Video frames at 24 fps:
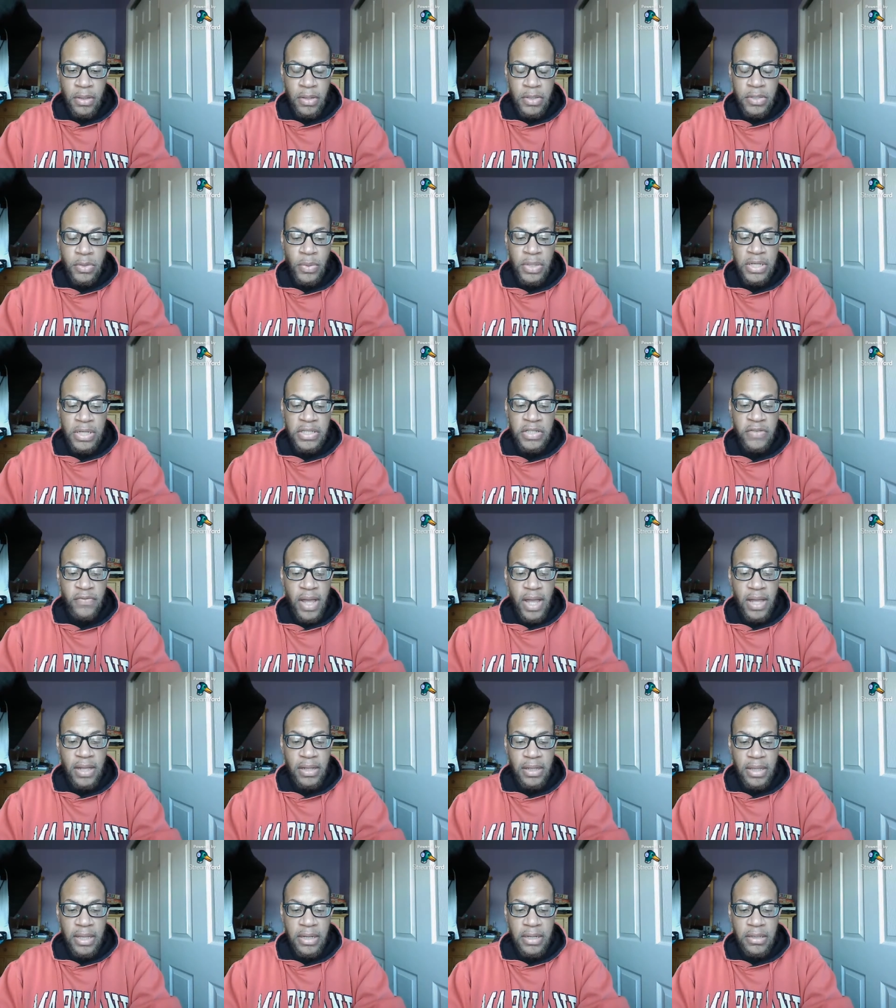So when it's
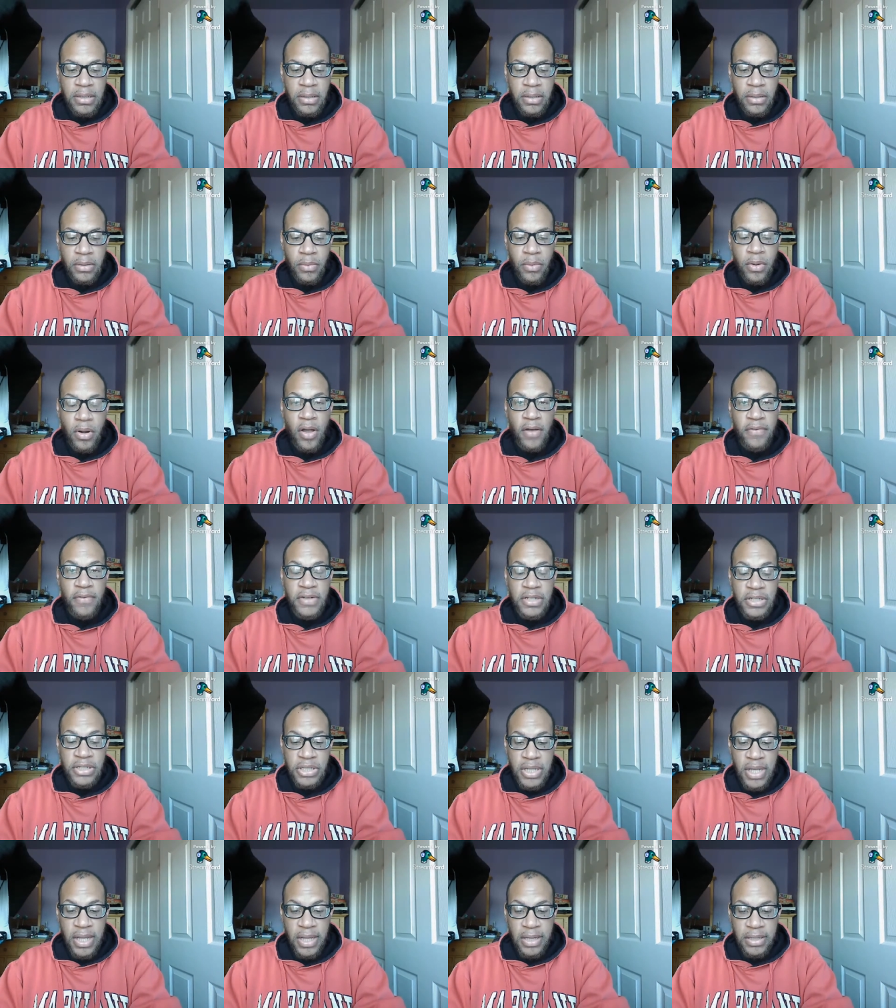violated, we're often
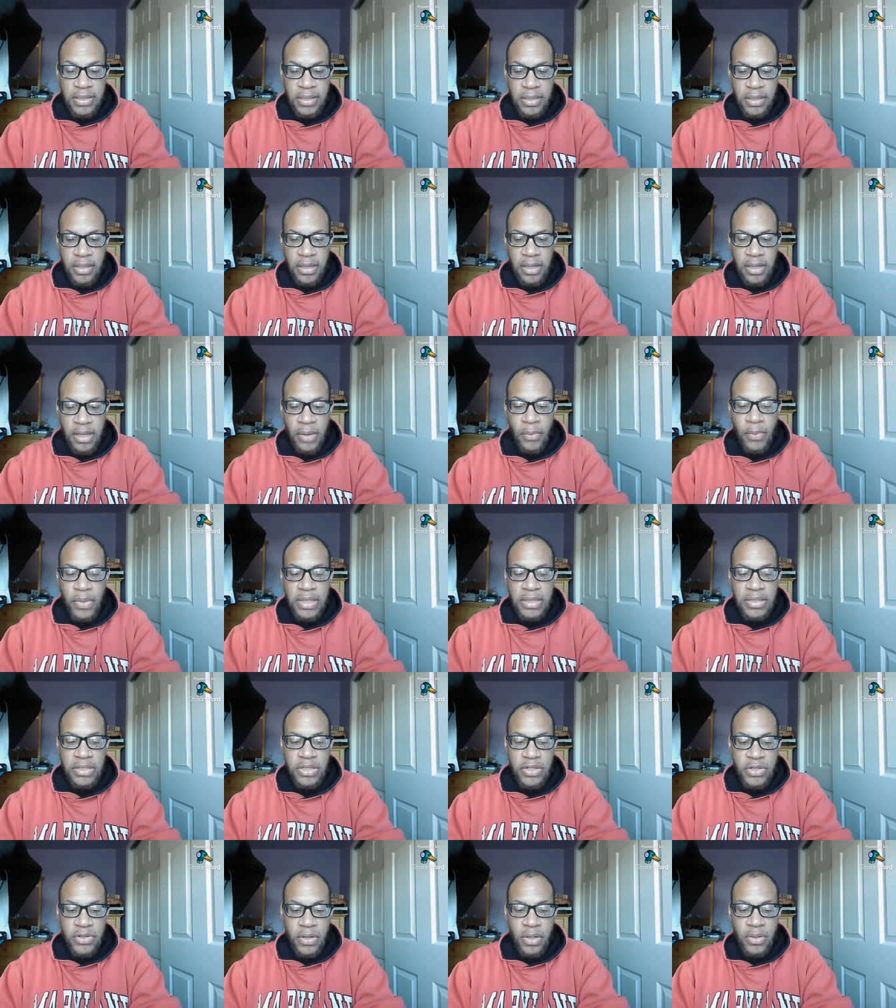shocked and we
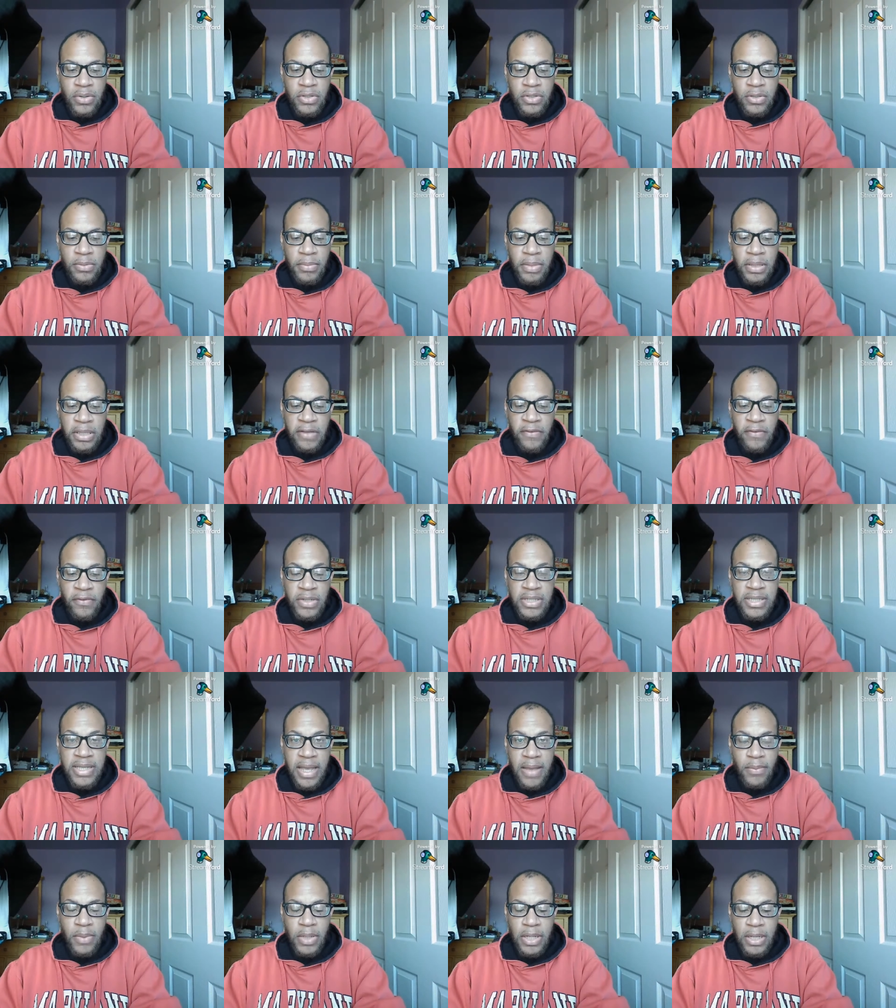can struggle to believe what's
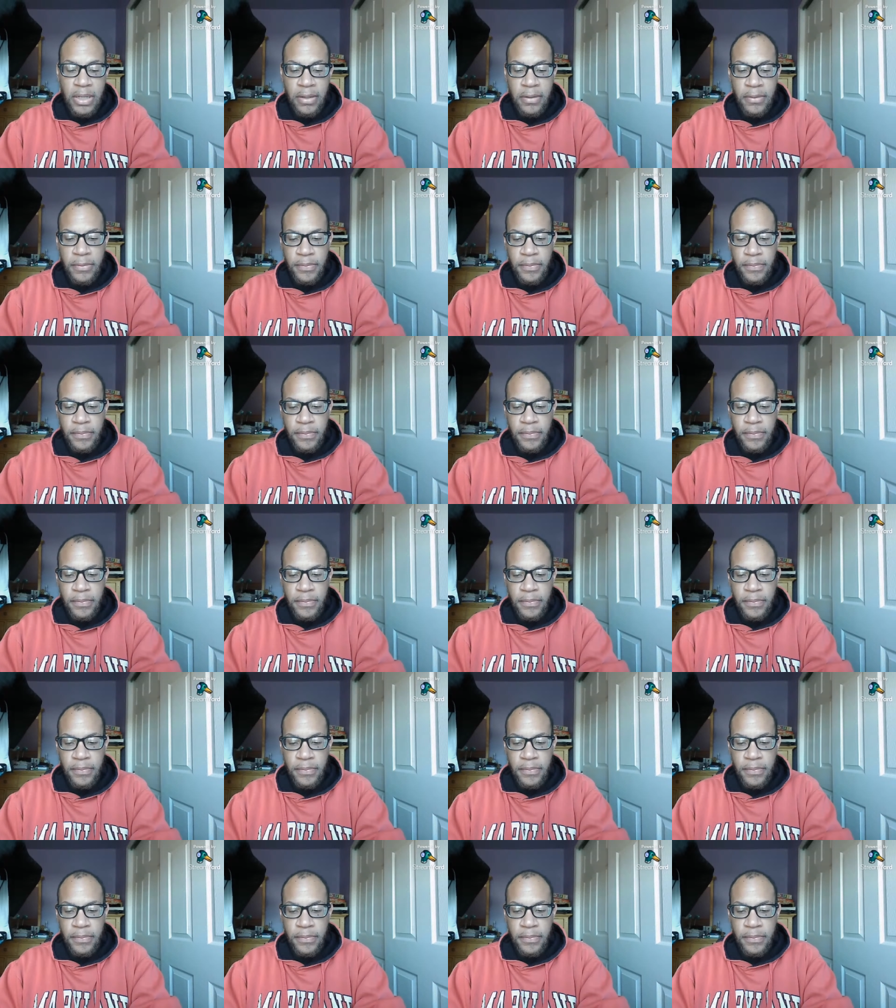happening.